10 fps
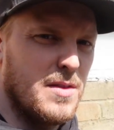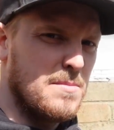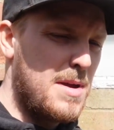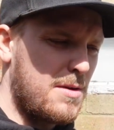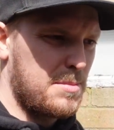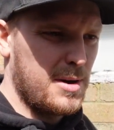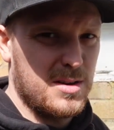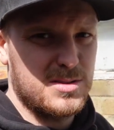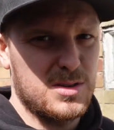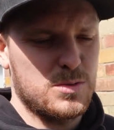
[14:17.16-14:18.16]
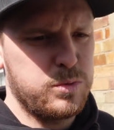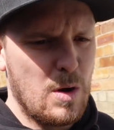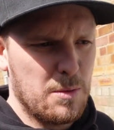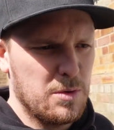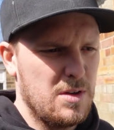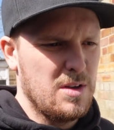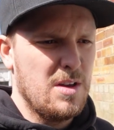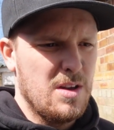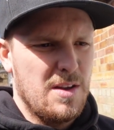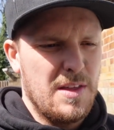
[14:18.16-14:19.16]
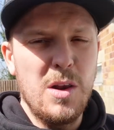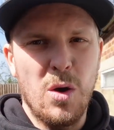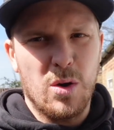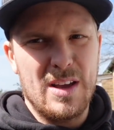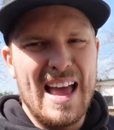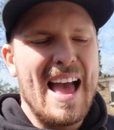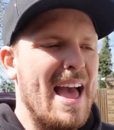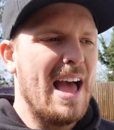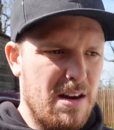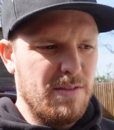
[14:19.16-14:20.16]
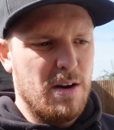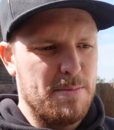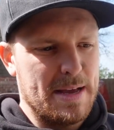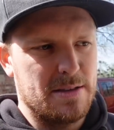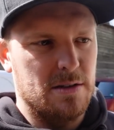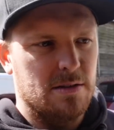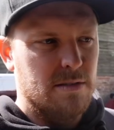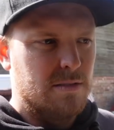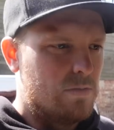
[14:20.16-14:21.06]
the mirror parts as well. And they look a hell of a lot better. It